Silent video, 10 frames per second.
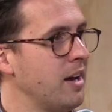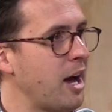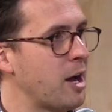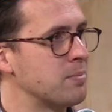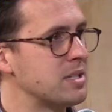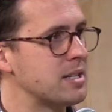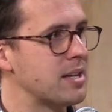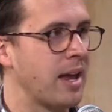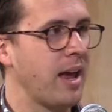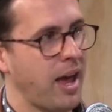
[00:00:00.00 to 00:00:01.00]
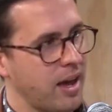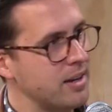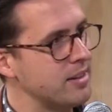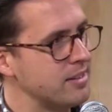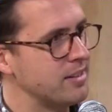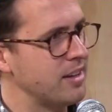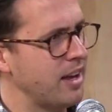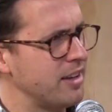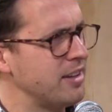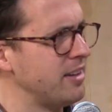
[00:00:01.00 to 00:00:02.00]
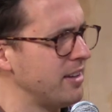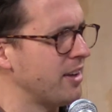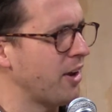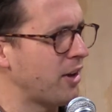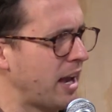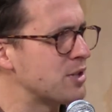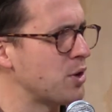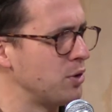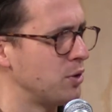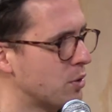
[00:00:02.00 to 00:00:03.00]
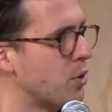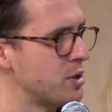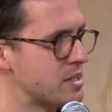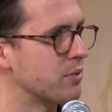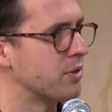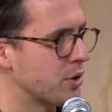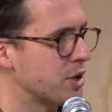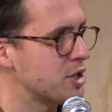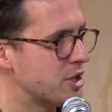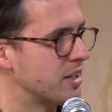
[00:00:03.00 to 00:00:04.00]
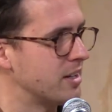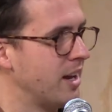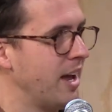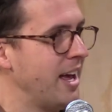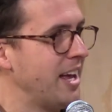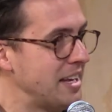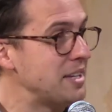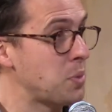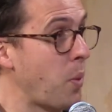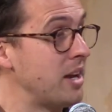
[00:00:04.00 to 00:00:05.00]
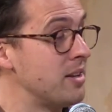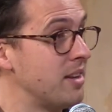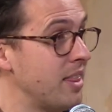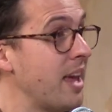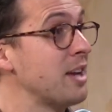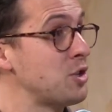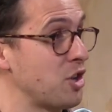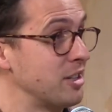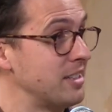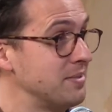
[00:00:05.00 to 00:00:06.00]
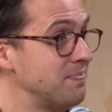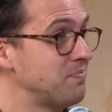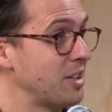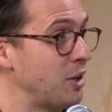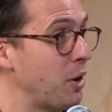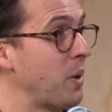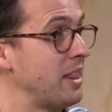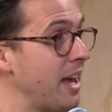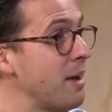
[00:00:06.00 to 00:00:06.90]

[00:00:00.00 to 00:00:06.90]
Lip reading: to say, hey, okay, so you call yourself a Christian, is when they're struggling, when they're